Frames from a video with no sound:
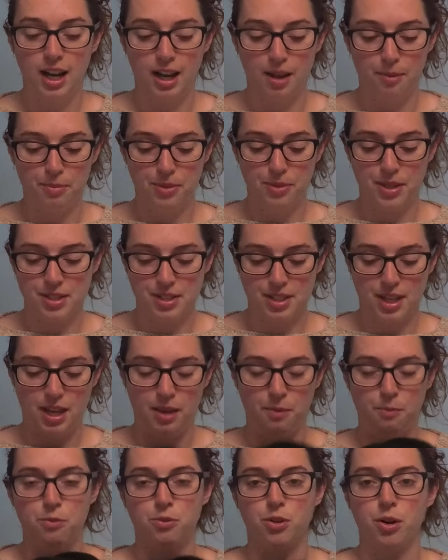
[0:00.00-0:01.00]
This
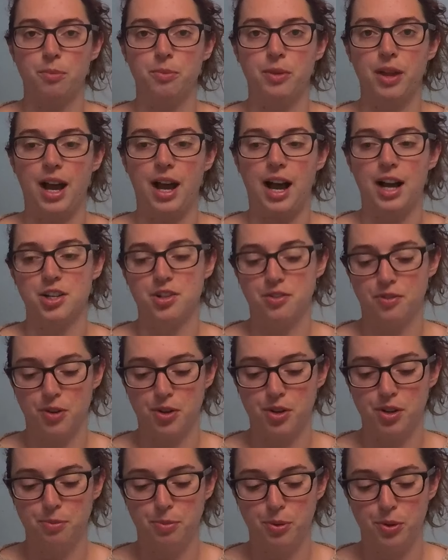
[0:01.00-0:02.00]
came from the
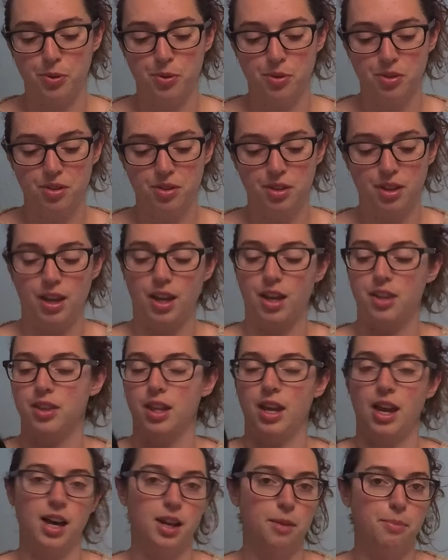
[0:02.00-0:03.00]
Ashford booth, and
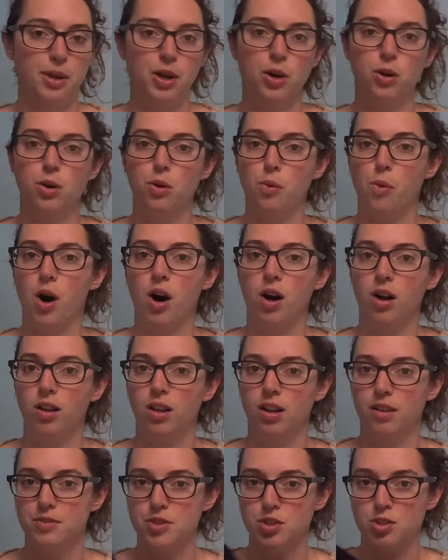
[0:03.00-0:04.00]
they had a big old wall
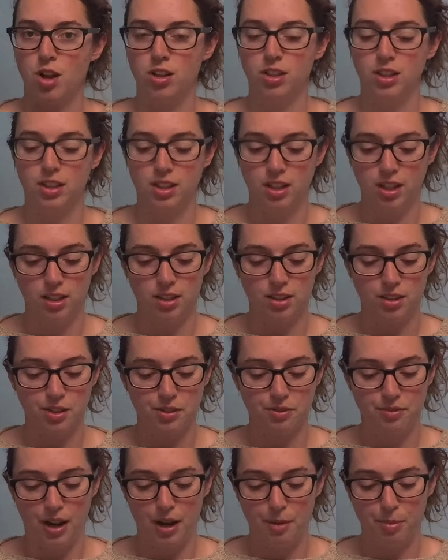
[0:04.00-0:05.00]
of solid colored
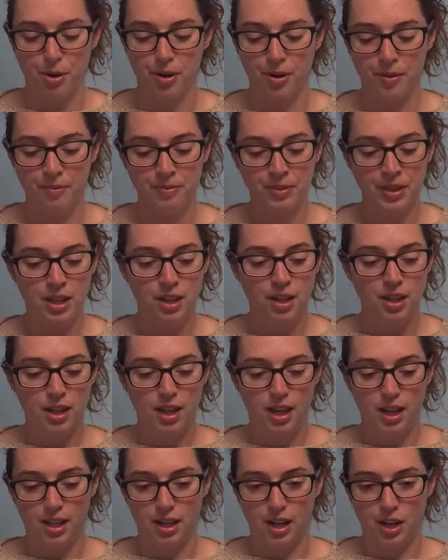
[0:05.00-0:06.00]
fiber,
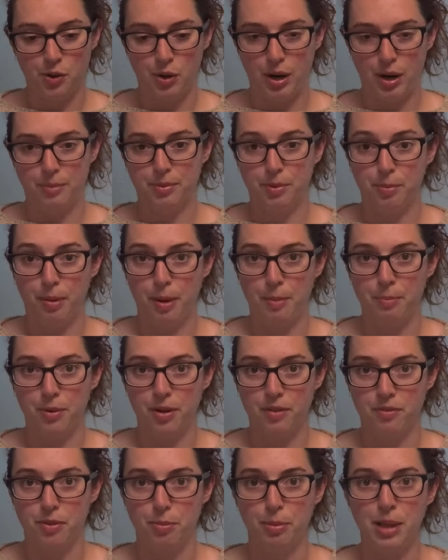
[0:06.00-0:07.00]
and I grabbed a bump
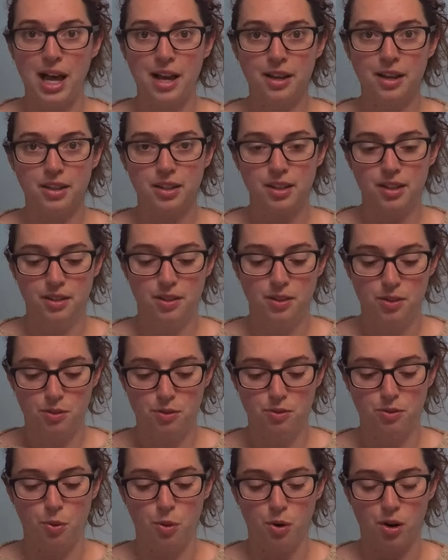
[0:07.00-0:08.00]
of the black,
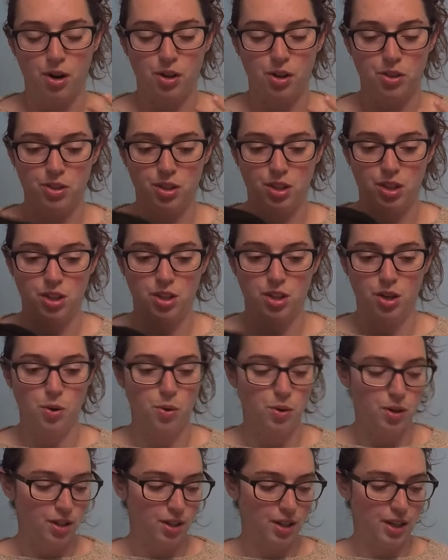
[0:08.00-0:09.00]
for the
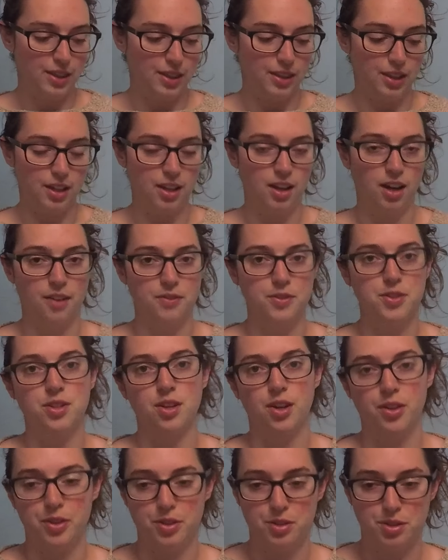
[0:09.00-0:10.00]
yoke and the cuffs
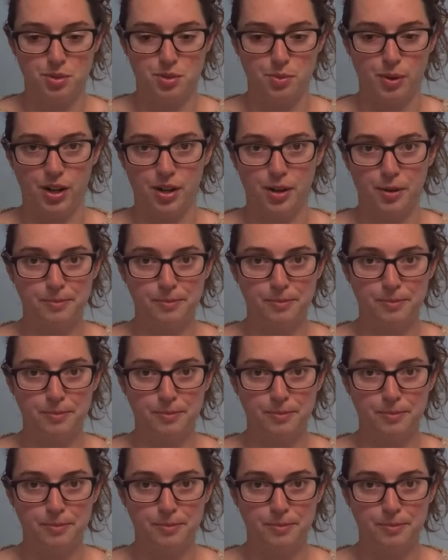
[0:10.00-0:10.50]
on this sweater.